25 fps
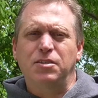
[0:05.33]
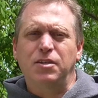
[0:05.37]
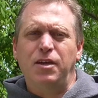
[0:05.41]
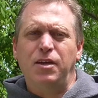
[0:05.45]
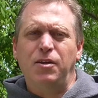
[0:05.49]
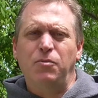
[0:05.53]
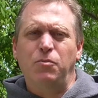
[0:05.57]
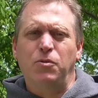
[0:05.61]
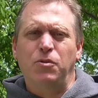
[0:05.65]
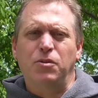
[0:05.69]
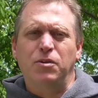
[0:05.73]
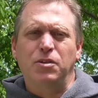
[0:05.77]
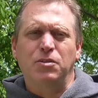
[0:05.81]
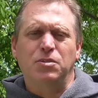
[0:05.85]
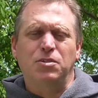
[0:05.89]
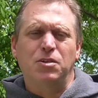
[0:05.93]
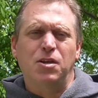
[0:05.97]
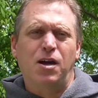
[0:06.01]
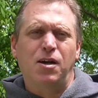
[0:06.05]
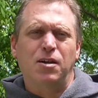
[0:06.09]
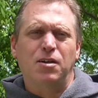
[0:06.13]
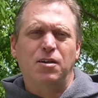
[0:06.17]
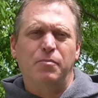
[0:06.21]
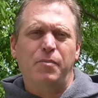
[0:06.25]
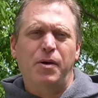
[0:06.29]
today we're going to
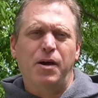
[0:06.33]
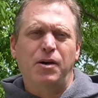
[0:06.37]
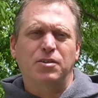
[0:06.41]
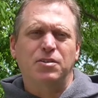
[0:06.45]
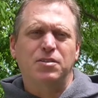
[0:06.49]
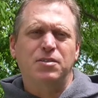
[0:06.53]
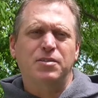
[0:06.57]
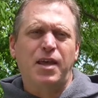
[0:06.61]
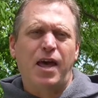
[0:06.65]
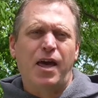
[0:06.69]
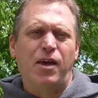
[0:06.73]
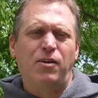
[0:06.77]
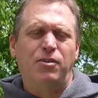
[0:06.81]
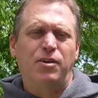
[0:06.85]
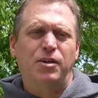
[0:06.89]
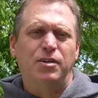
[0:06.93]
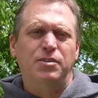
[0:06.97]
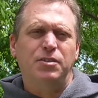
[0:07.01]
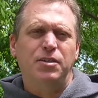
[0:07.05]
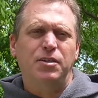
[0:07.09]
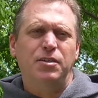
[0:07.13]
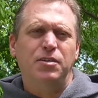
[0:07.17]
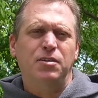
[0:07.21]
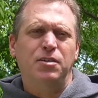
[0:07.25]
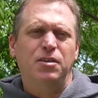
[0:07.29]
talk about saddle
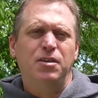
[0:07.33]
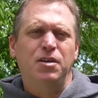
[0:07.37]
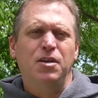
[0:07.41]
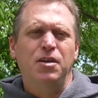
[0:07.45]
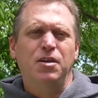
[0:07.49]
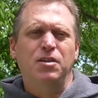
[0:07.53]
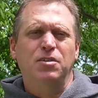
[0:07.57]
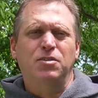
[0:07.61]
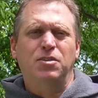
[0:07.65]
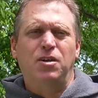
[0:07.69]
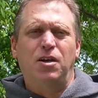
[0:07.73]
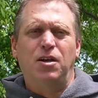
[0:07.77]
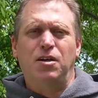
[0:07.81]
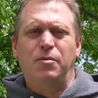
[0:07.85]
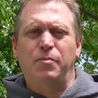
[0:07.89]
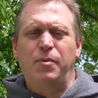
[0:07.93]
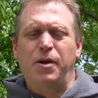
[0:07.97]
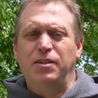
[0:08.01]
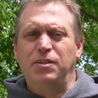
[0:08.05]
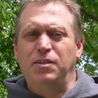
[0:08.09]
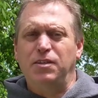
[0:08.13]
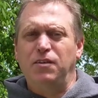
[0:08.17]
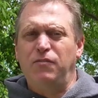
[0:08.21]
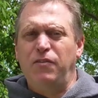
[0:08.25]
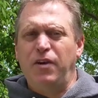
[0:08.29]
hunting. Talk
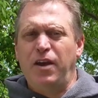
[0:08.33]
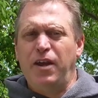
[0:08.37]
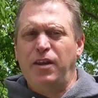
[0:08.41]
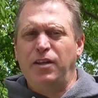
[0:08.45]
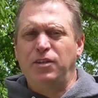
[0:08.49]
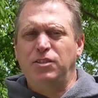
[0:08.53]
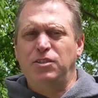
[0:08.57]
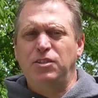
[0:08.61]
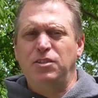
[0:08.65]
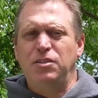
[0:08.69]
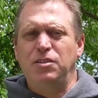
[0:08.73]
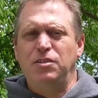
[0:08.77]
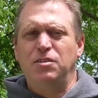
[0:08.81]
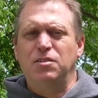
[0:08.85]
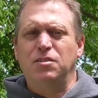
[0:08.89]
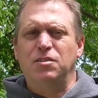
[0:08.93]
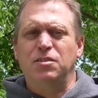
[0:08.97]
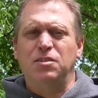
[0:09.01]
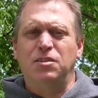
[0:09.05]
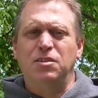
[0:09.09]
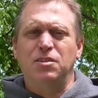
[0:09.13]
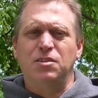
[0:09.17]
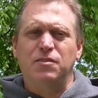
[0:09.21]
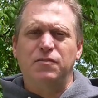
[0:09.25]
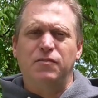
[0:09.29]
about the advantages,
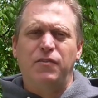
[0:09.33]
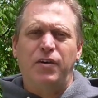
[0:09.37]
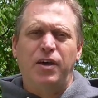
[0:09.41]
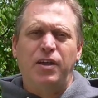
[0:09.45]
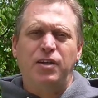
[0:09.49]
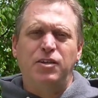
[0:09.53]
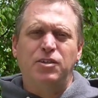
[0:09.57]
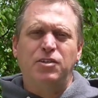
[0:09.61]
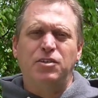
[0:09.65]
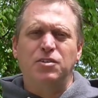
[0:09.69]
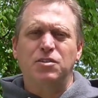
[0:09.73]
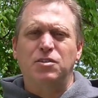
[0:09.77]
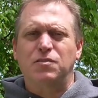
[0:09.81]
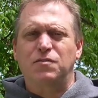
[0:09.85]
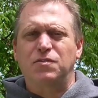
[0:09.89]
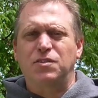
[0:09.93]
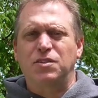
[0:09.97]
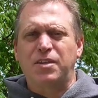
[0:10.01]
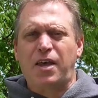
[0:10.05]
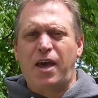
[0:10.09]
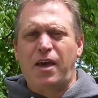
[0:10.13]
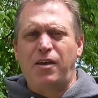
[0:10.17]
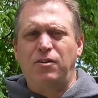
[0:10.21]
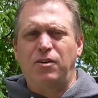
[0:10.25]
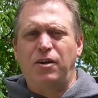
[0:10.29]
the disadvantages of
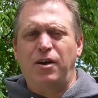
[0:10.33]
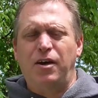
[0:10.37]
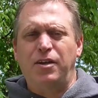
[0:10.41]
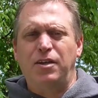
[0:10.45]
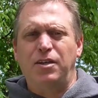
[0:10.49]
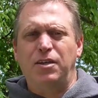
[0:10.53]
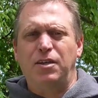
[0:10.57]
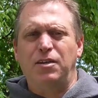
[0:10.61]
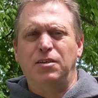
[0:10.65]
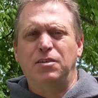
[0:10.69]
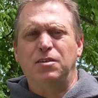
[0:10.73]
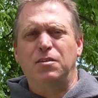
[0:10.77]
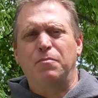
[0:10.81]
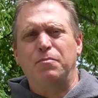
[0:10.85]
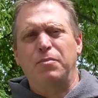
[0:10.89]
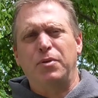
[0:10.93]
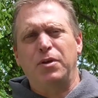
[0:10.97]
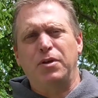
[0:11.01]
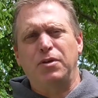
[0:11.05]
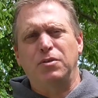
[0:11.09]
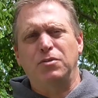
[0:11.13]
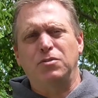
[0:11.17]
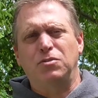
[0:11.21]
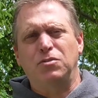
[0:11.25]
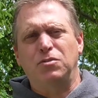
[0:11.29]
saddle hunting
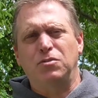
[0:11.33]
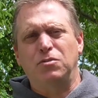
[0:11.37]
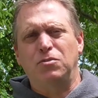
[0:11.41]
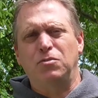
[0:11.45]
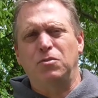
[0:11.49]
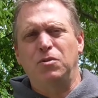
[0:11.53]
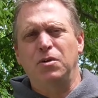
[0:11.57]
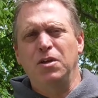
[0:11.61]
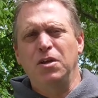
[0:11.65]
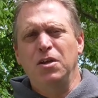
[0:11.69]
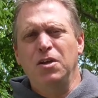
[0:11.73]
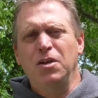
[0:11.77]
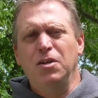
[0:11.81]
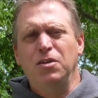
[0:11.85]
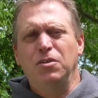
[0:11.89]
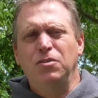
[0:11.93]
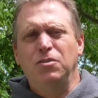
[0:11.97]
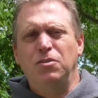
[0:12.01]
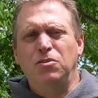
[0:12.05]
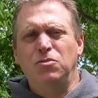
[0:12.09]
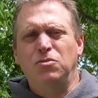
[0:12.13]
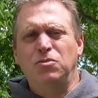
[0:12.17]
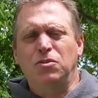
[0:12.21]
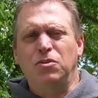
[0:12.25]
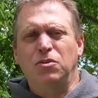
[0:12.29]
compared to
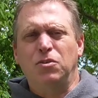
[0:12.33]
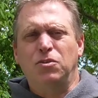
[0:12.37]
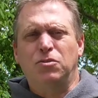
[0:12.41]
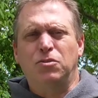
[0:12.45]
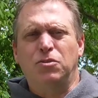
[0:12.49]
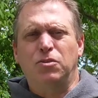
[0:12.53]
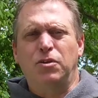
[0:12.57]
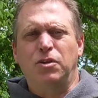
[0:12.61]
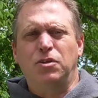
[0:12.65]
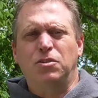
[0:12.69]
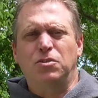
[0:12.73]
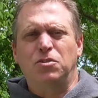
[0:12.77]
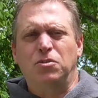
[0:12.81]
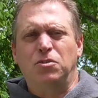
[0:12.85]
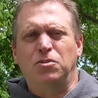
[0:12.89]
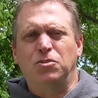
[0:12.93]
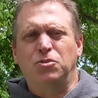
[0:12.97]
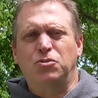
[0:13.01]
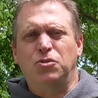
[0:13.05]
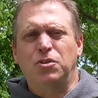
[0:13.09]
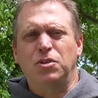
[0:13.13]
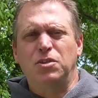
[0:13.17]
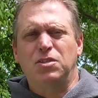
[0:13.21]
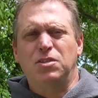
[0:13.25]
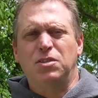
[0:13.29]
using your traditional
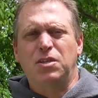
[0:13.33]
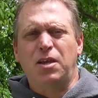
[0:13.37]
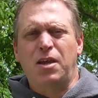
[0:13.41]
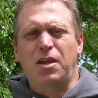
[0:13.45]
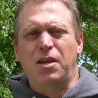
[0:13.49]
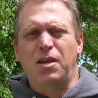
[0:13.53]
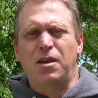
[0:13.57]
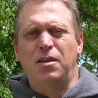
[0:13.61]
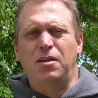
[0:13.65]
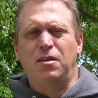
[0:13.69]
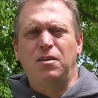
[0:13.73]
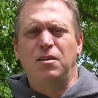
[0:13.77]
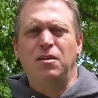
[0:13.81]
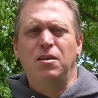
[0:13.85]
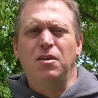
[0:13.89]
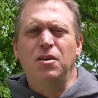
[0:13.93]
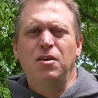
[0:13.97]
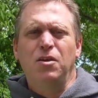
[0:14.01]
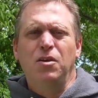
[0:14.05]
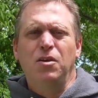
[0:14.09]
tree stand.